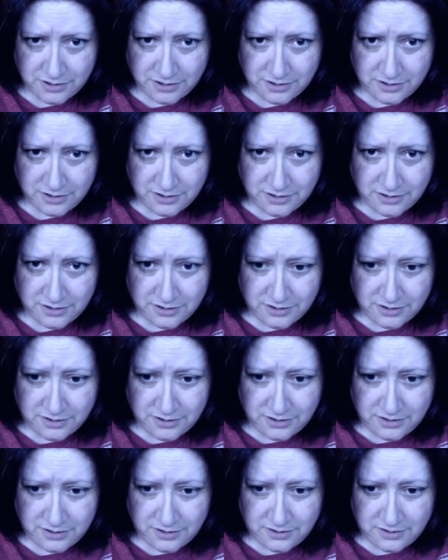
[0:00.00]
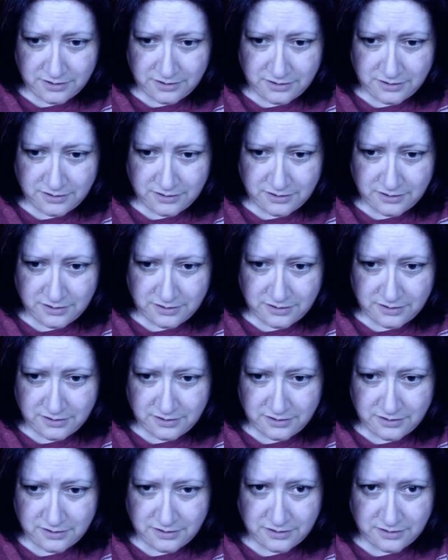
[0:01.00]

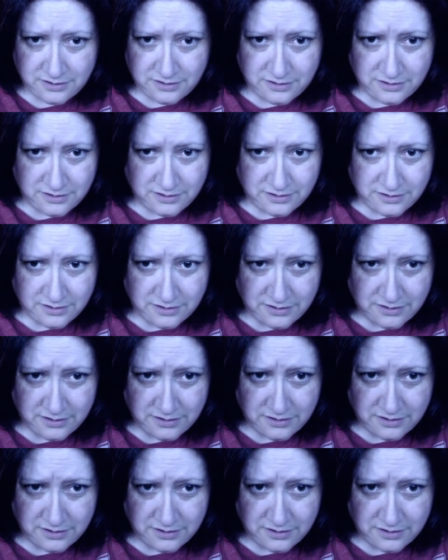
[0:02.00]
Nobody speaks.